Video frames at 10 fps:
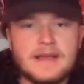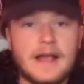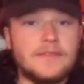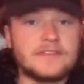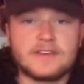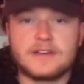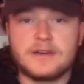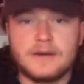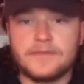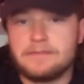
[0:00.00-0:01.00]
And there's a,
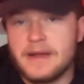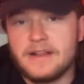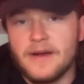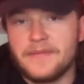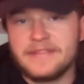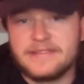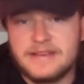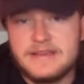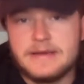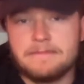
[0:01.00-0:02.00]
depending on the
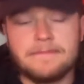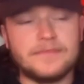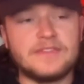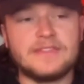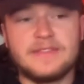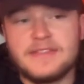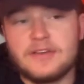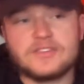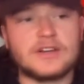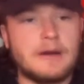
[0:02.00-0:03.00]
team,
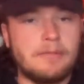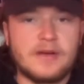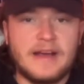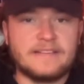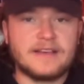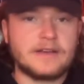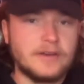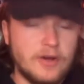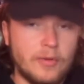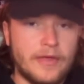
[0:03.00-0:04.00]
there's a couple guys that
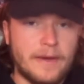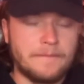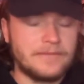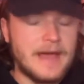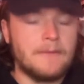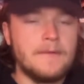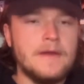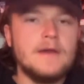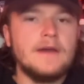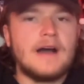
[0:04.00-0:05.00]
could go there. Now,
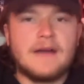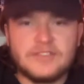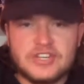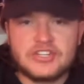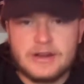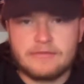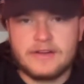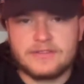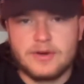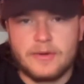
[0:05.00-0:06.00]
obviously Shane
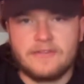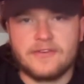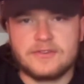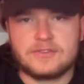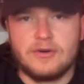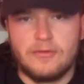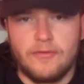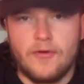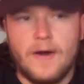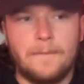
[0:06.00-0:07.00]
Wright's going first
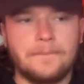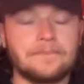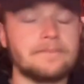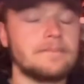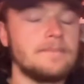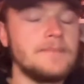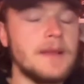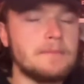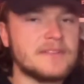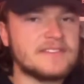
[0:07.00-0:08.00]
overall.
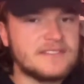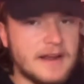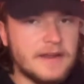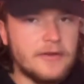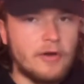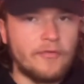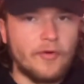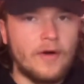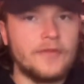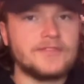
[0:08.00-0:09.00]
But second
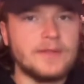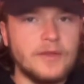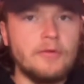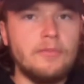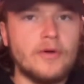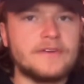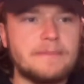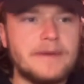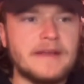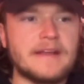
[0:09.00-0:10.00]
overall, there's a little more
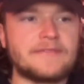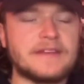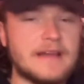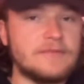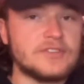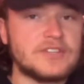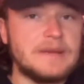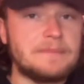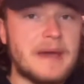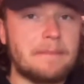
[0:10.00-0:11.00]
debate. If the Devils
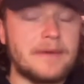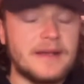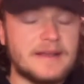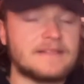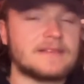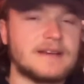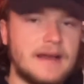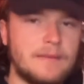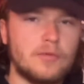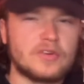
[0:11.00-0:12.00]
keep that pick, it's
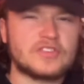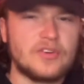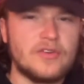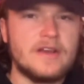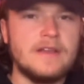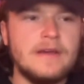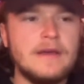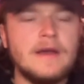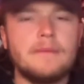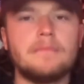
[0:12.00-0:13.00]
kind of more certain.
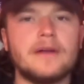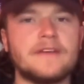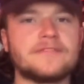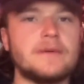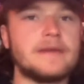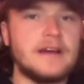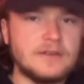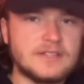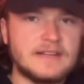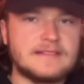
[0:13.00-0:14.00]
But if somebody
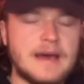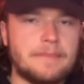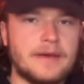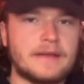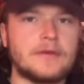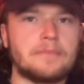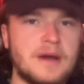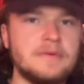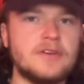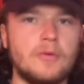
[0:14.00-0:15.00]
else gets that pick, they're
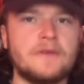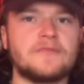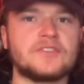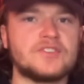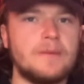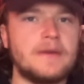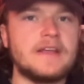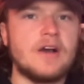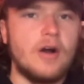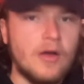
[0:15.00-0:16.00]
probably going for
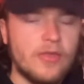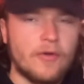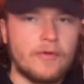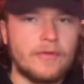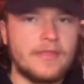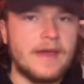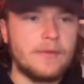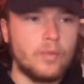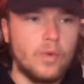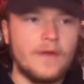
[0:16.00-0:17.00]
somebody other
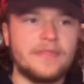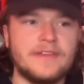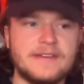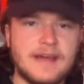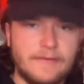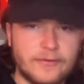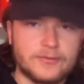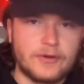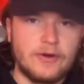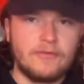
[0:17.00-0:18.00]
than what the Devils
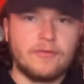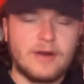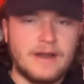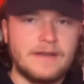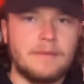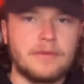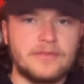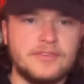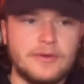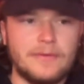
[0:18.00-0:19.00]
would go for at number
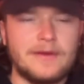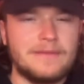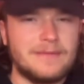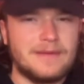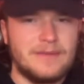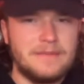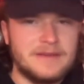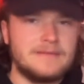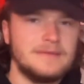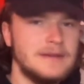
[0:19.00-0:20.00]
two.
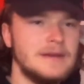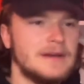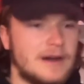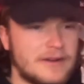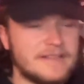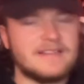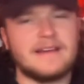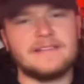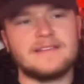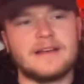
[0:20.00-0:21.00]
I'll get to that
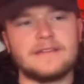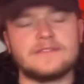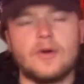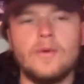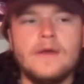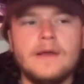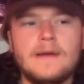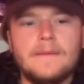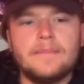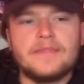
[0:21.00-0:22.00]
in a second. So
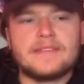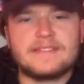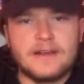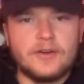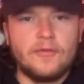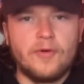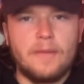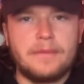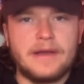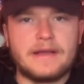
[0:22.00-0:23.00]
the second overall
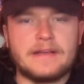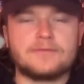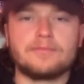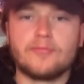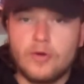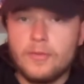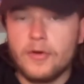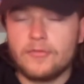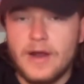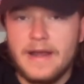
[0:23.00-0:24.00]
pick is
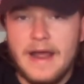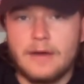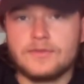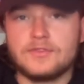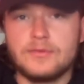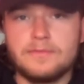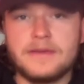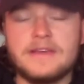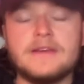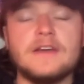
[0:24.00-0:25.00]
rumored right now to
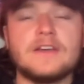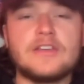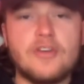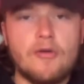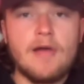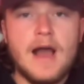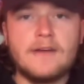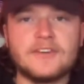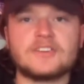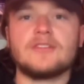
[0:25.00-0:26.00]
be
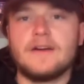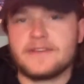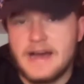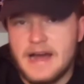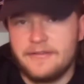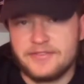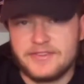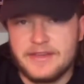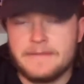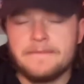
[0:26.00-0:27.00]
Yurov Slavkovsky.